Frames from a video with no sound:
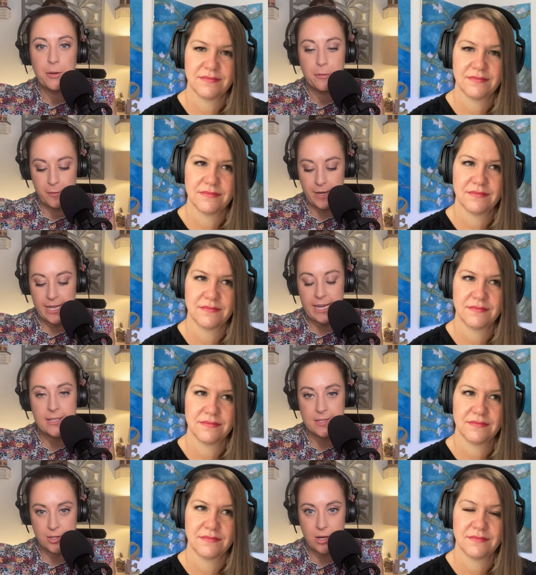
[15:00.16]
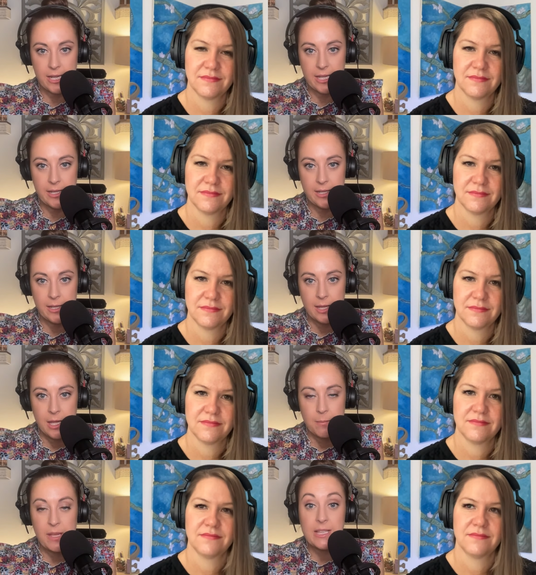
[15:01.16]
Speaker 1: afraid to get started
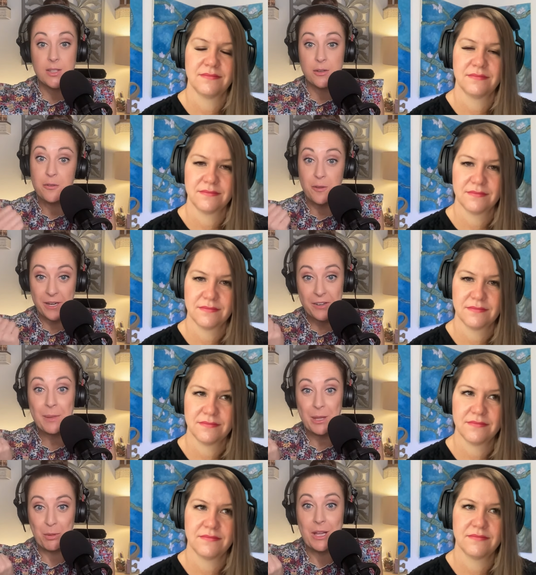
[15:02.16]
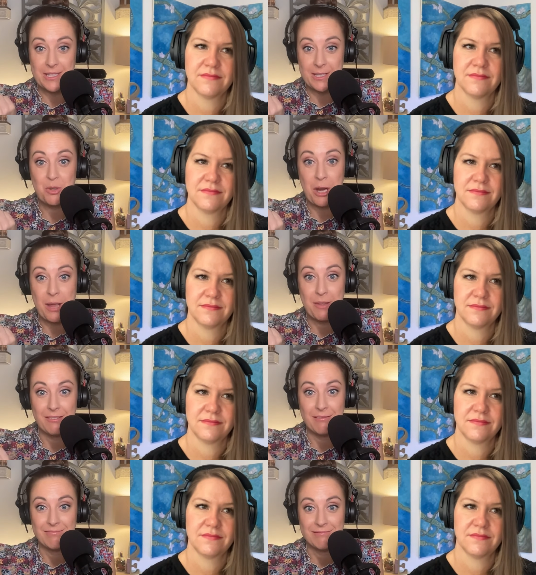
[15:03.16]
because they're afraid of people unsubscribing
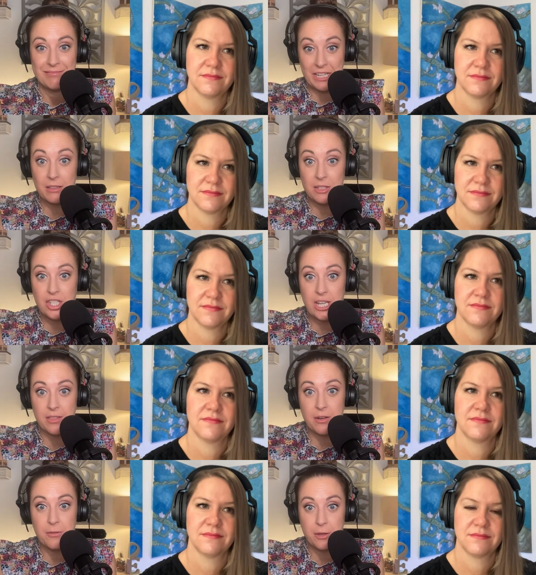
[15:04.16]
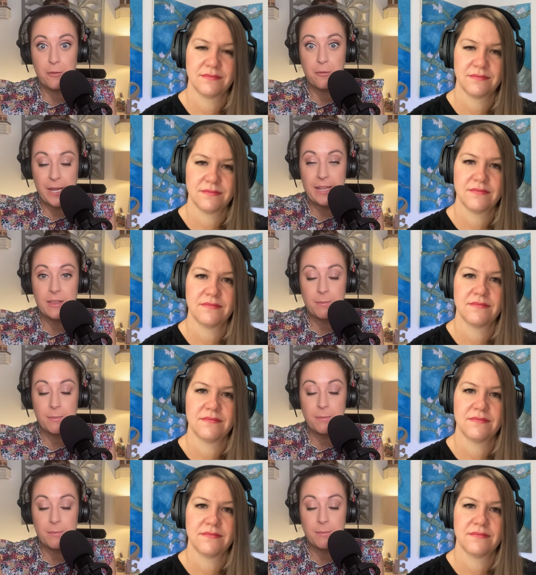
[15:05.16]
like legit, they're they're afraid that